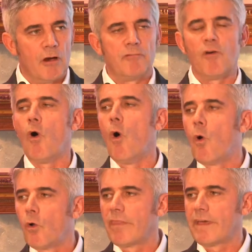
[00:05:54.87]
for
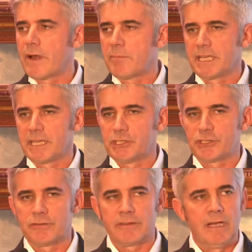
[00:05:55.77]
all their
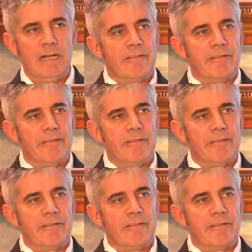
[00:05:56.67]
applications